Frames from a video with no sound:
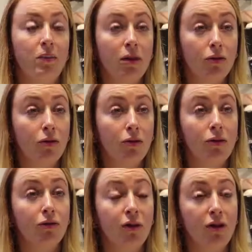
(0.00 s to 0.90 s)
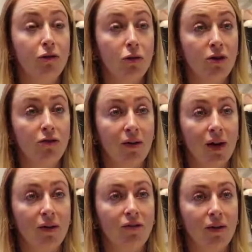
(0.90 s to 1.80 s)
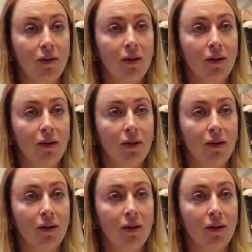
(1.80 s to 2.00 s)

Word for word: The B33:45